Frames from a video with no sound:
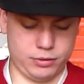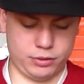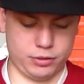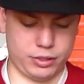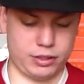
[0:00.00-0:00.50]

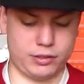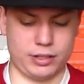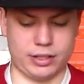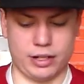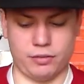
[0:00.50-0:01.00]
just go ahead and
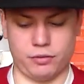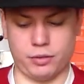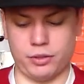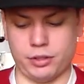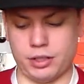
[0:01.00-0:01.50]
take it out
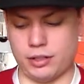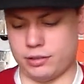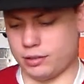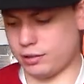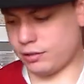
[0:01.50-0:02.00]
for you
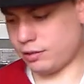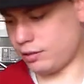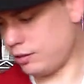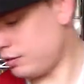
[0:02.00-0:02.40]
guys because